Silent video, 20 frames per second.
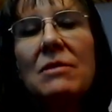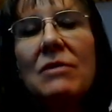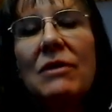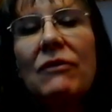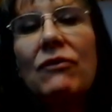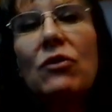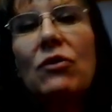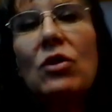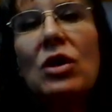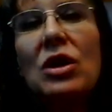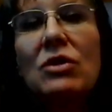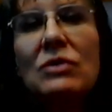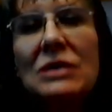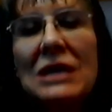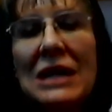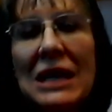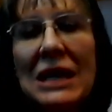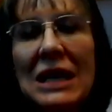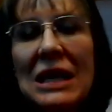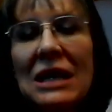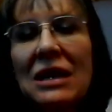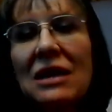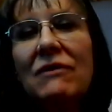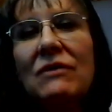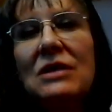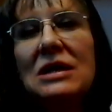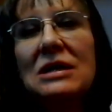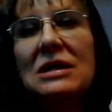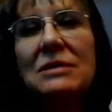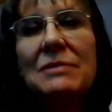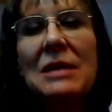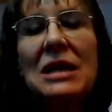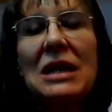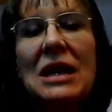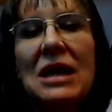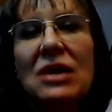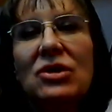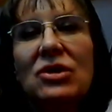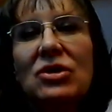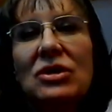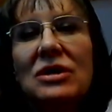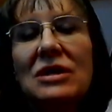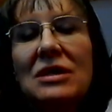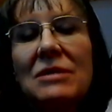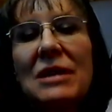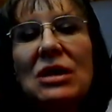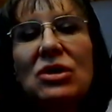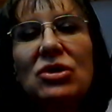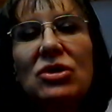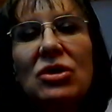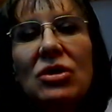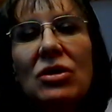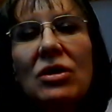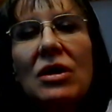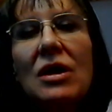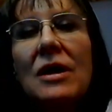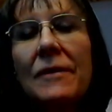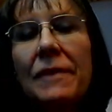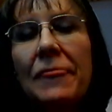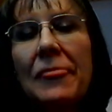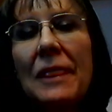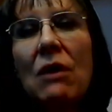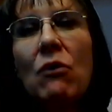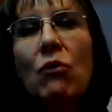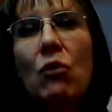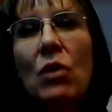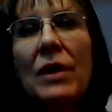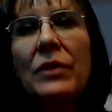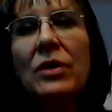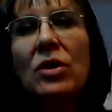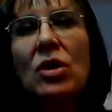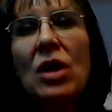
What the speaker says: before using any of these medications to make sure that, one,